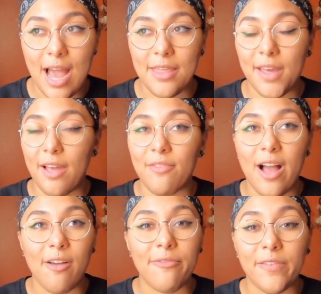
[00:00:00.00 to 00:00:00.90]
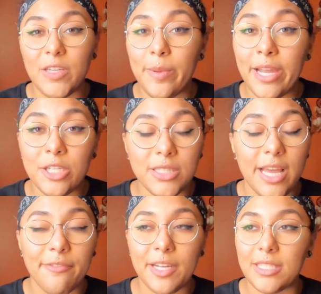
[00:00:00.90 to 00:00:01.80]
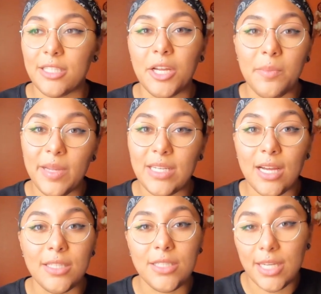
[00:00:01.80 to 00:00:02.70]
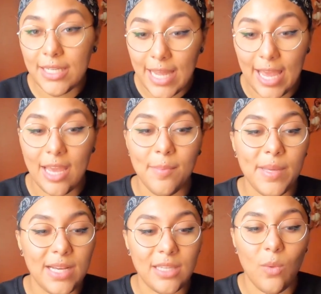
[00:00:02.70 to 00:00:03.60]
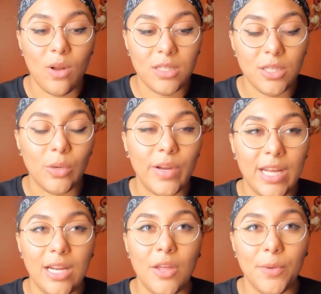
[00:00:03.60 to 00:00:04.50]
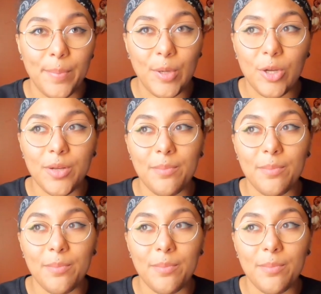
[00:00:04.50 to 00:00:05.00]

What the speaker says: I think I've got 50 pages left. It's gonna be done today because I want to start reading another book